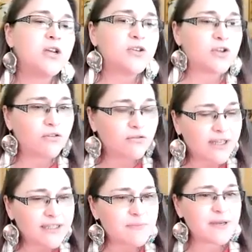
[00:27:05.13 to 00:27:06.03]
So
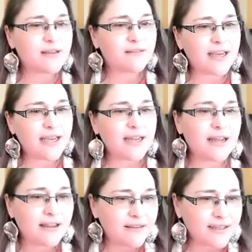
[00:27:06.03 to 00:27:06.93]
let's pick a lane
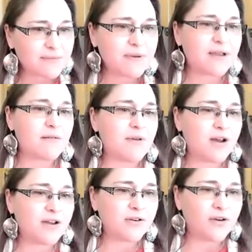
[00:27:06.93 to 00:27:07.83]
and let's pick a
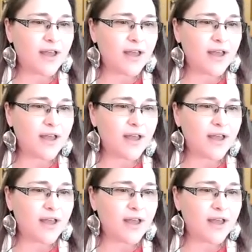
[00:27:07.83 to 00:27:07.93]
model.